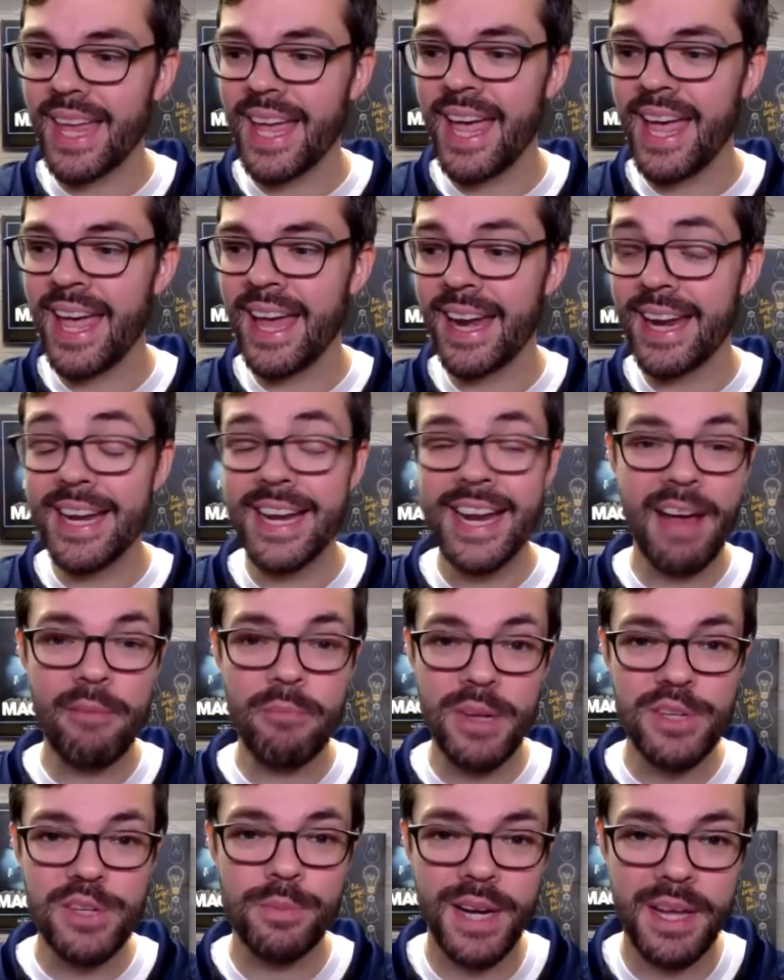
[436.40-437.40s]
and I didn't have
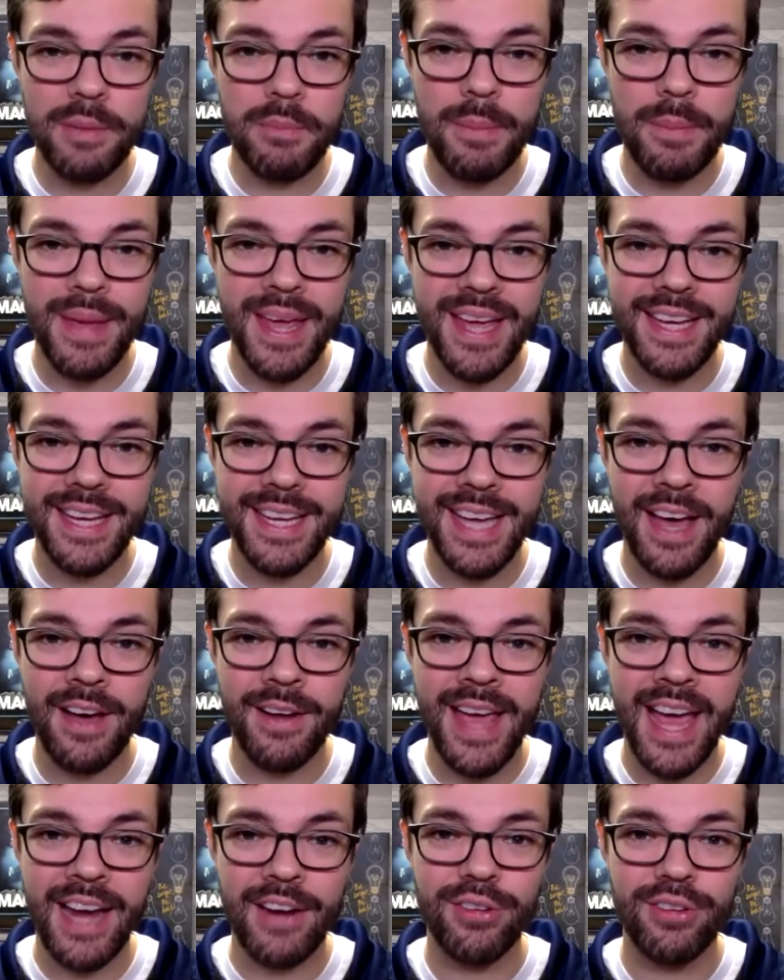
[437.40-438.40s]
much money in my bank
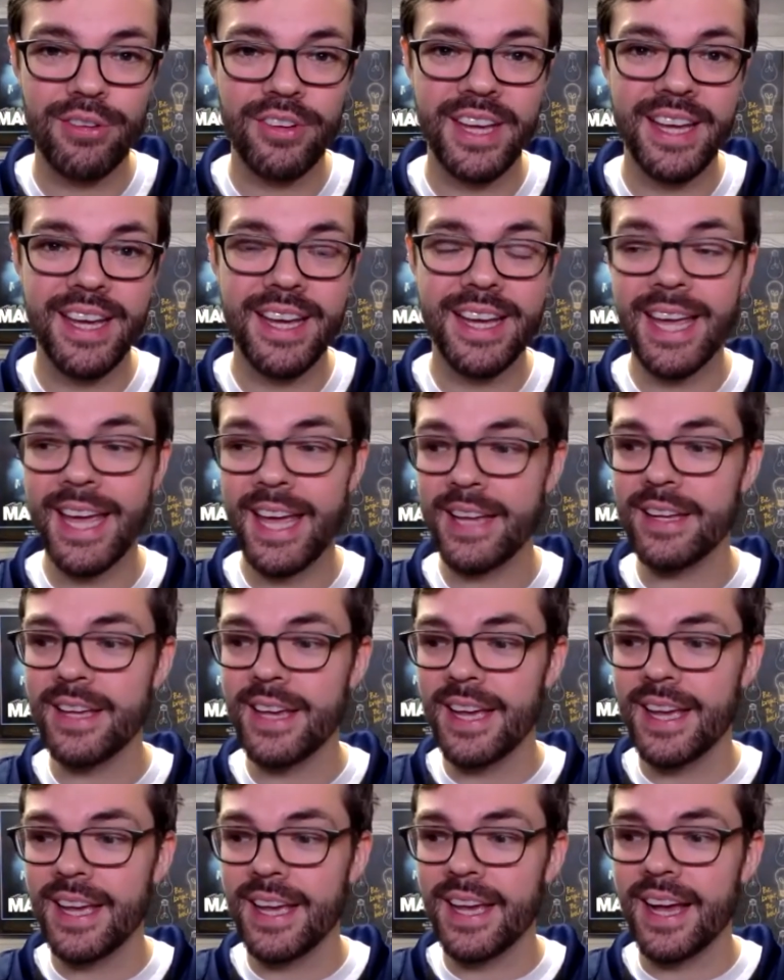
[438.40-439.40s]
account actually. Again,
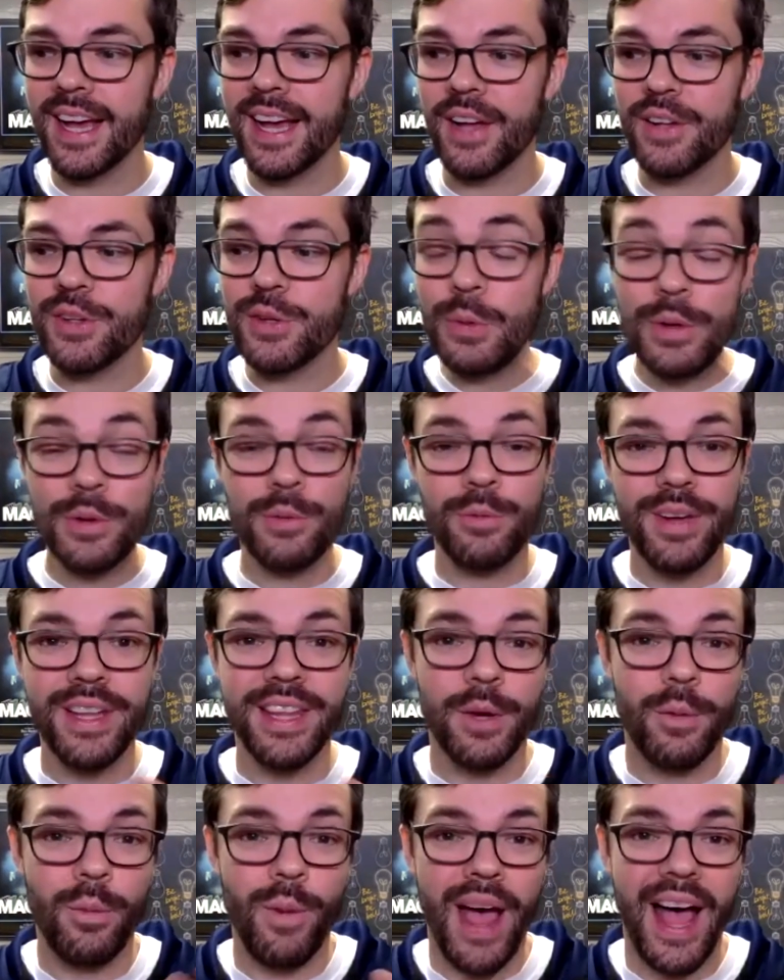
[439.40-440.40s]
uh, doing
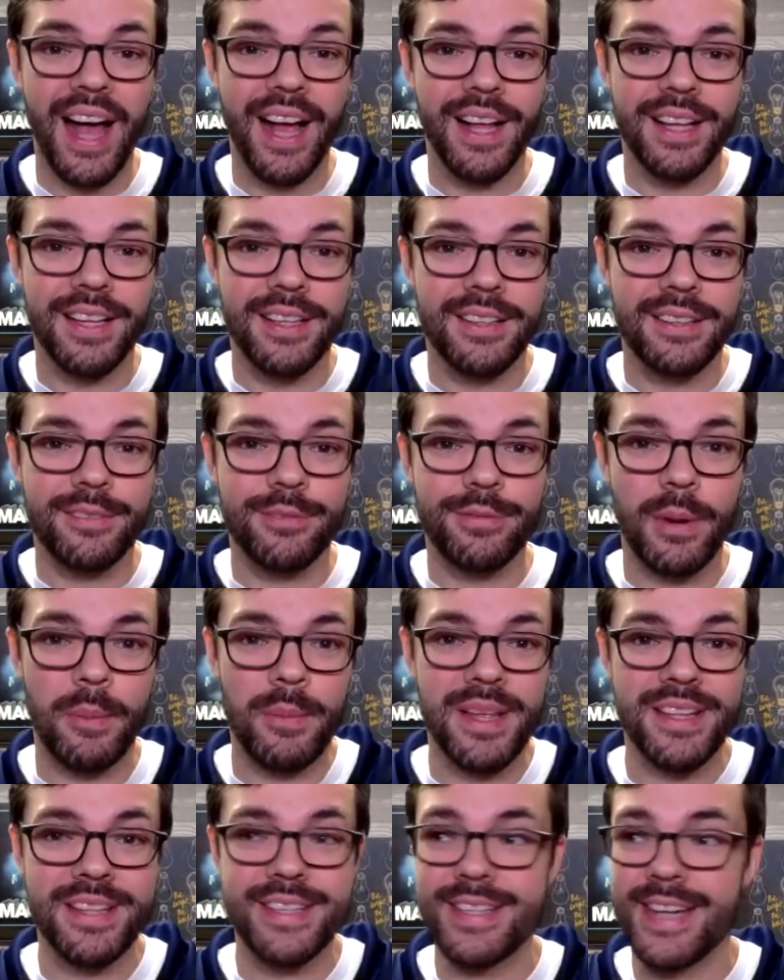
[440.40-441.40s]
really well from
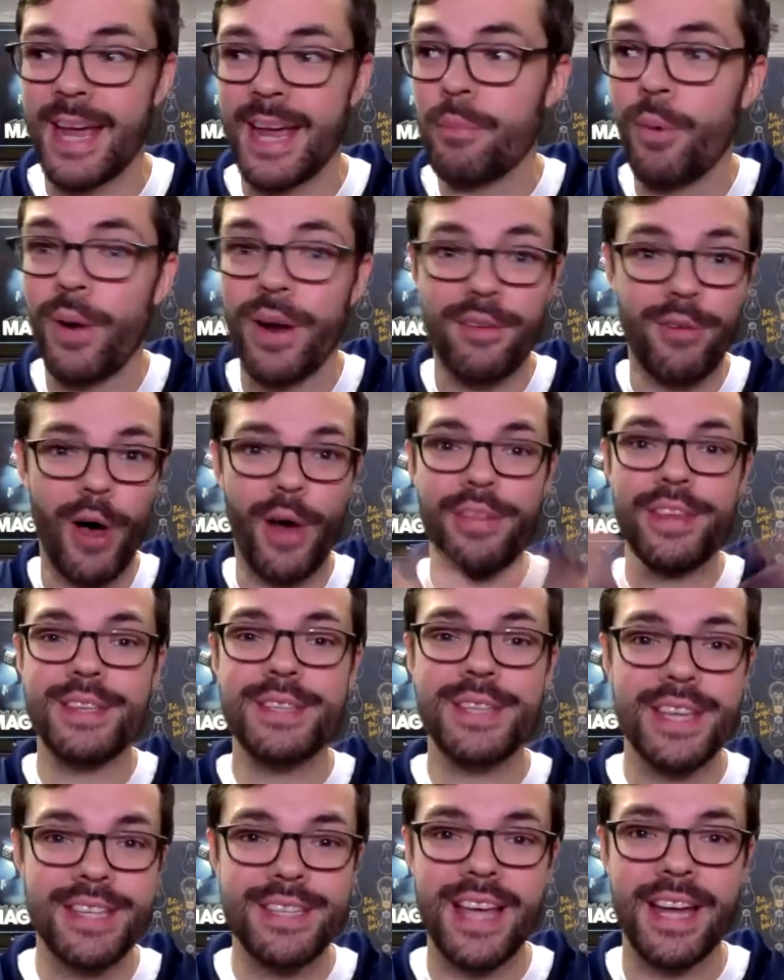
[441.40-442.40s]
a standpoint of all
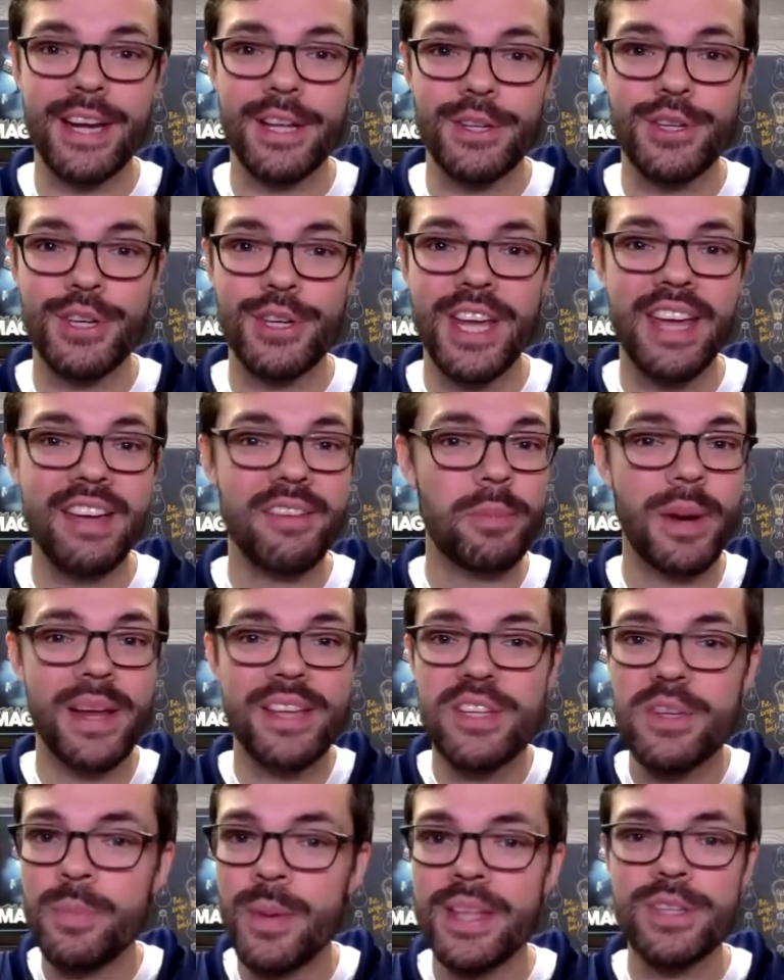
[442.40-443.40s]
these things I had achieved, but I
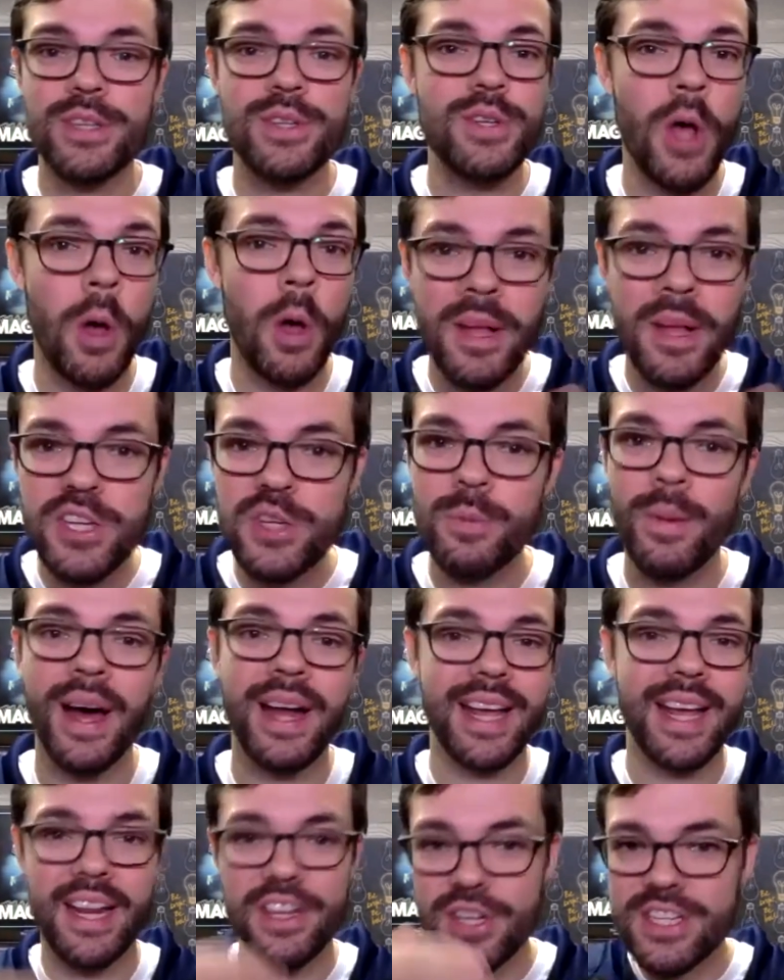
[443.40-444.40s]
spent so much
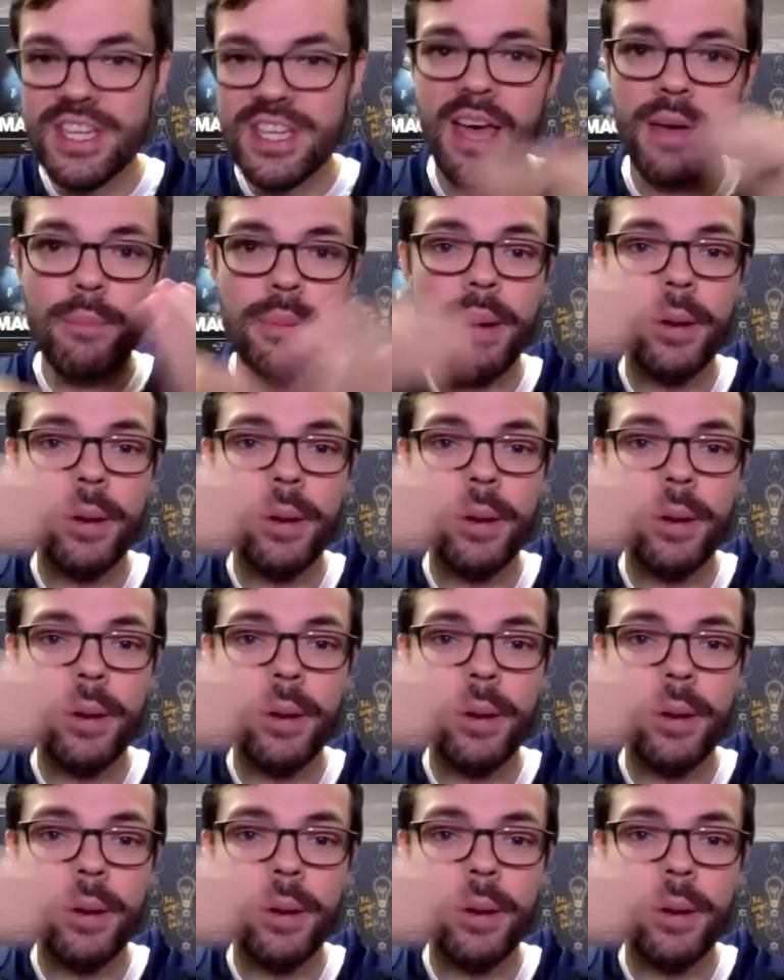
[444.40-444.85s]
money. I just kept